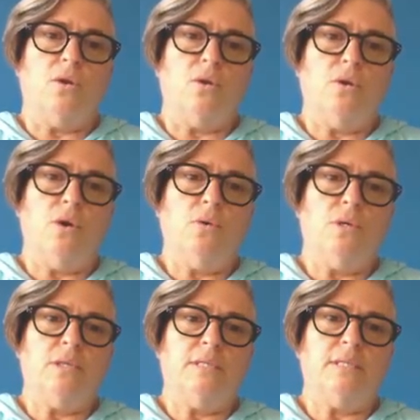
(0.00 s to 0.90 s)

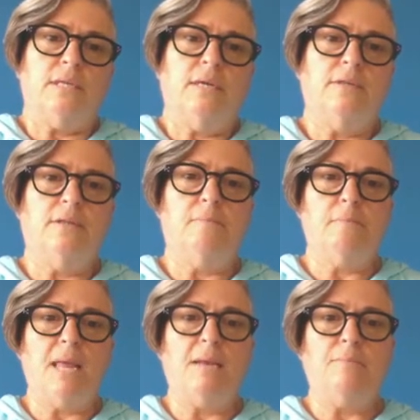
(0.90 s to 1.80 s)
Notice the
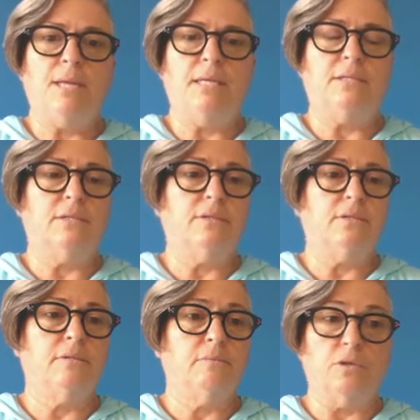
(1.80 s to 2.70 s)
main
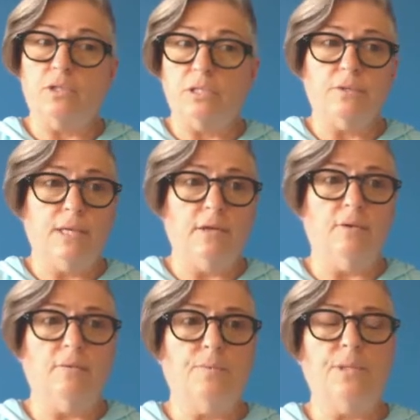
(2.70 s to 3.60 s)
pieces are still here.
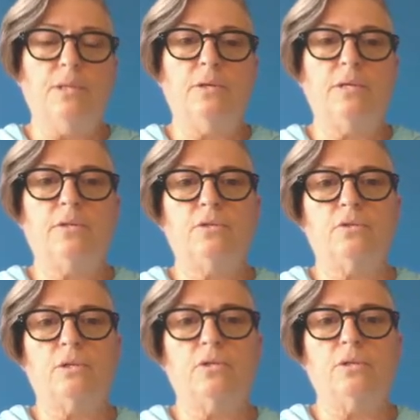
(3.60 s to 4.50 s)
When we look at the
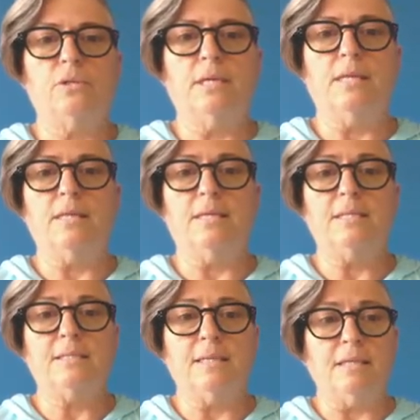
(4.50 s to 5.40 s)
structure in
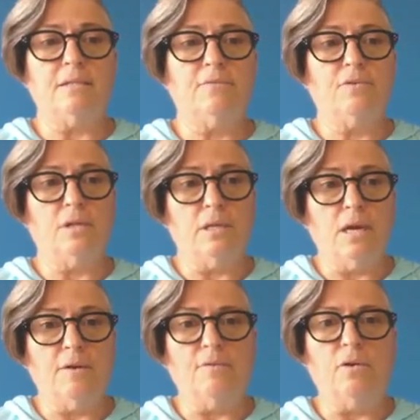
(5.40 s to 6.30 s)
this sense for the
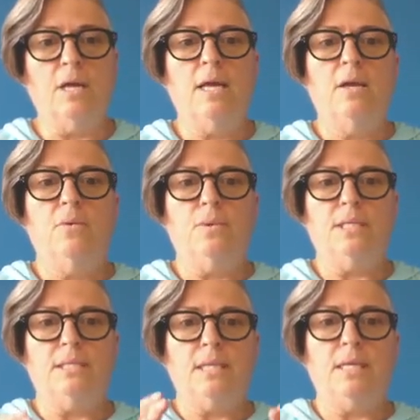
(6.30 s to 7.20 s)
novel, we
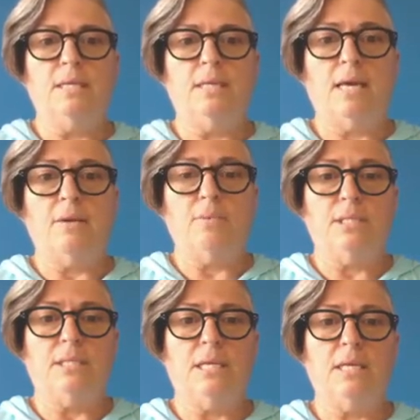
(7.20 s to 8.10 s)
see
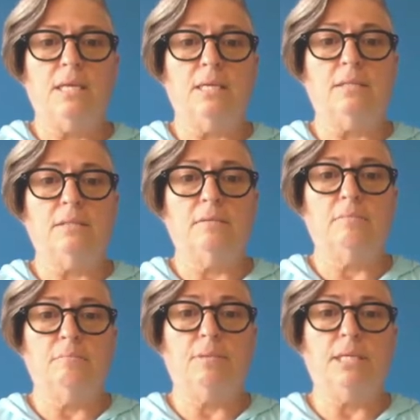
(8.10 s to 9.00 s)
his
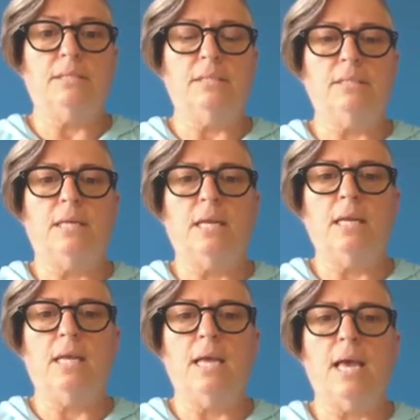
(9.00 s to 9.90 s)
pieces that
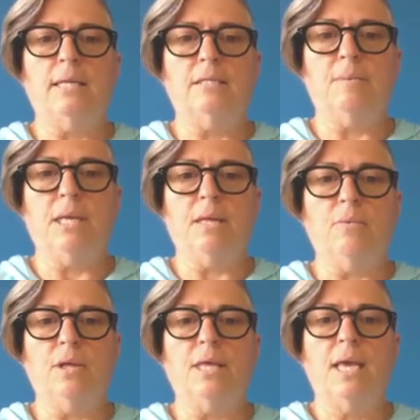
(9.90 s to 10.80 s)
he had to begin
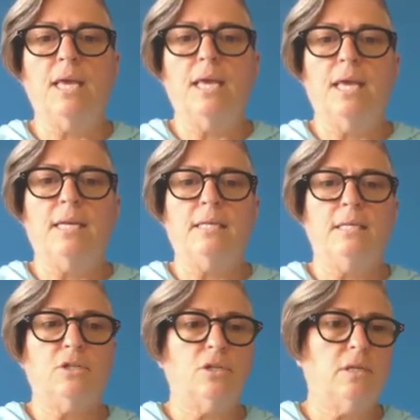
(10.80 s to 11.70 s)
with. In
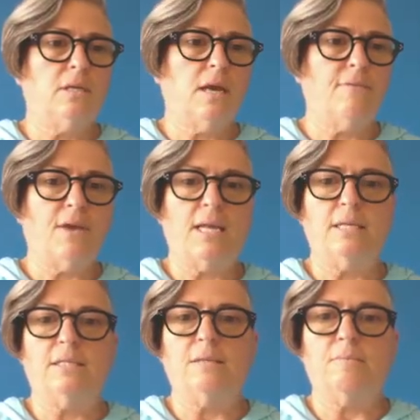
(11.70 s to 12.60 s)
addition, I've
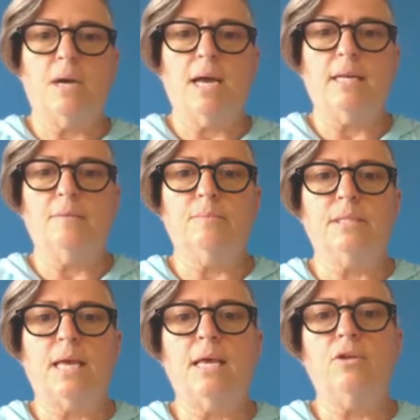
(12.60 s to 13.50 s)
added some items
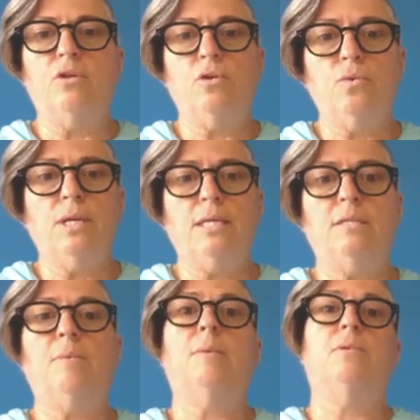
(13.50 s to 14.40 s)
that you need
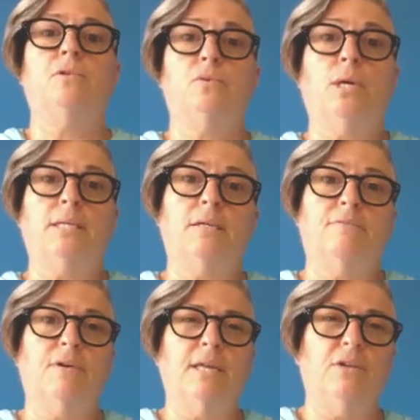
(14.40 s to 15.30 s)
to be able to
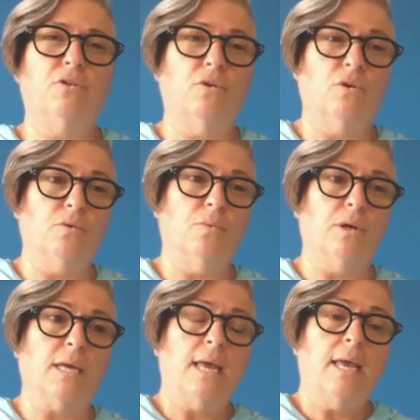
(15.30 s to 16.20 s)
identify in your own
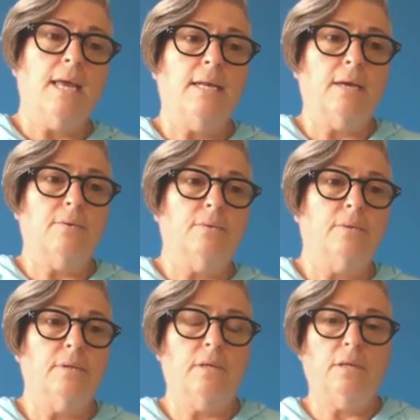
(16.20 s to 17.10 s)
work. Now,
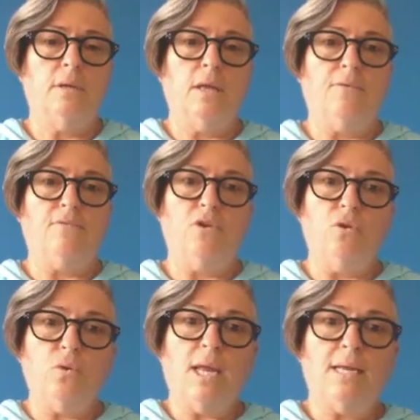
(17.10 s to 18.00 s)
if
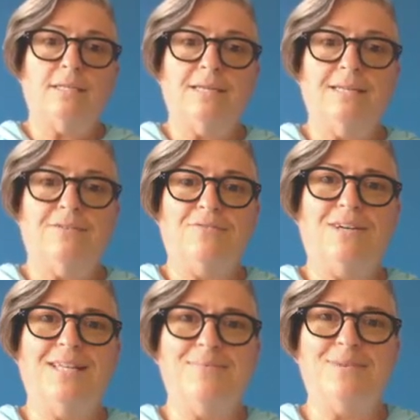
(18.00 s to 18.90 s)
you can't
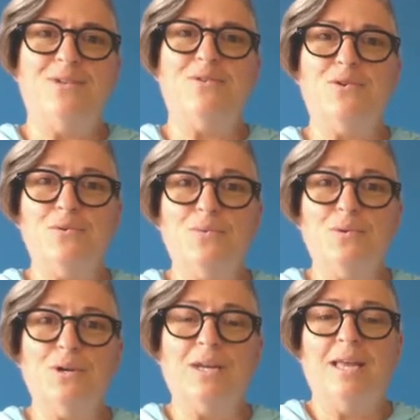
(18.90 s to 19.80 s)
identify them in your own
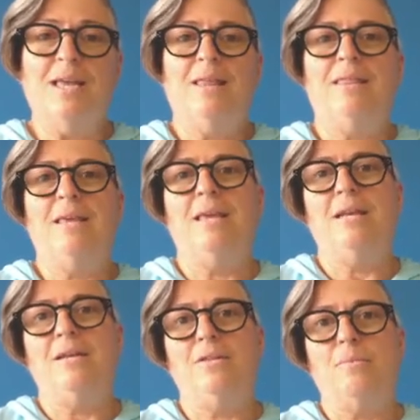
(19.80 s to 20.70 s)
work,
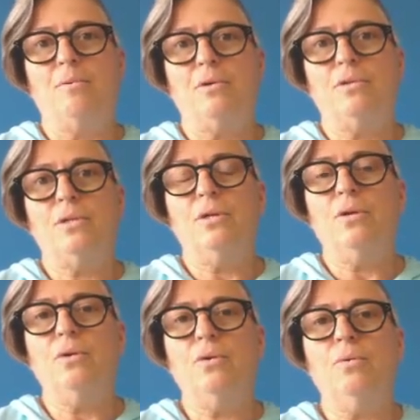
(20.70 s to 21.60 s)
then the person
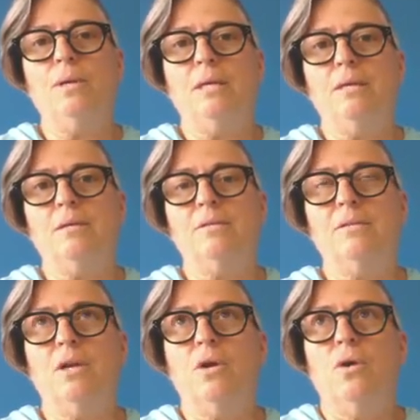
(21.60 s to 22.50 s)
who
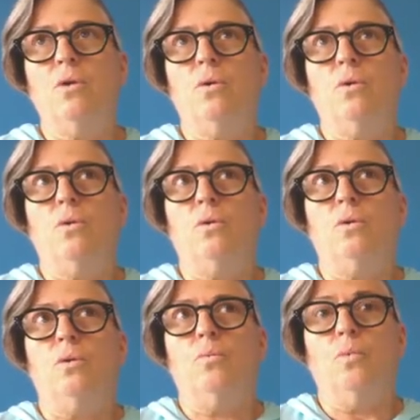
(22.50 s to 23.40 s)
is
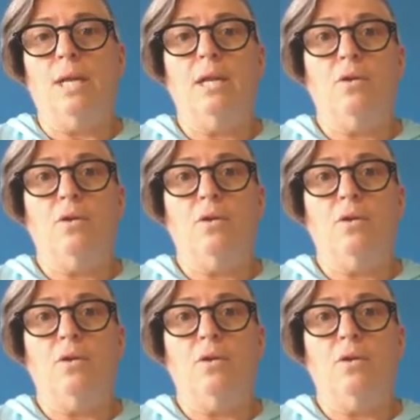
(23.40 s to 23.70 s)
reading